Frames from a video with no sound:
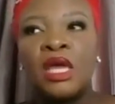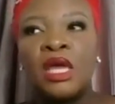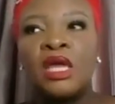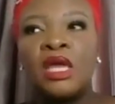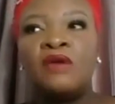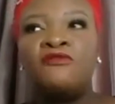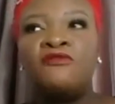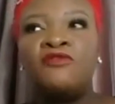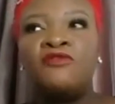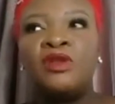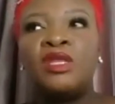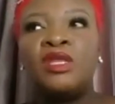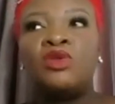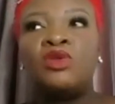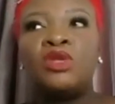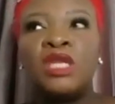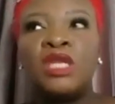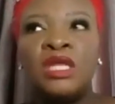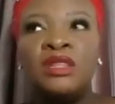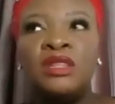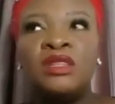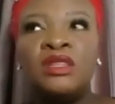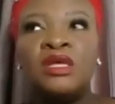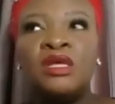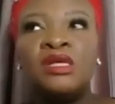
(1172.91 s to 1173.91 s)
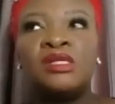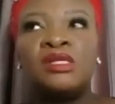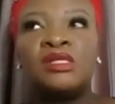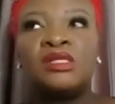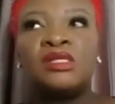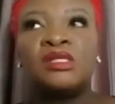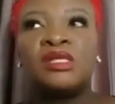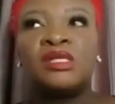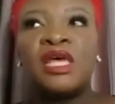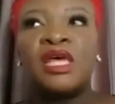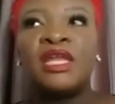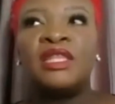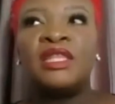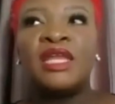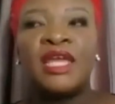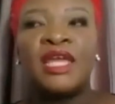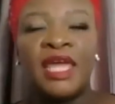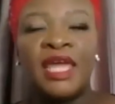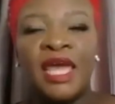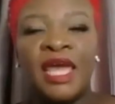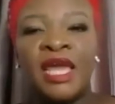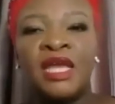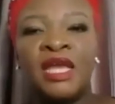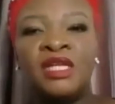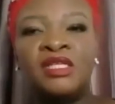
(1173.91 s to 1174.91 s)
If we did this at the
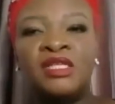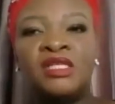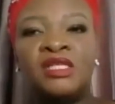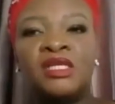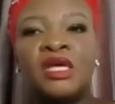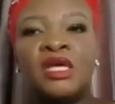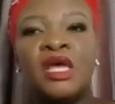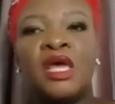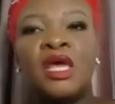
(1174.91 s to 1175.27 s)
gate,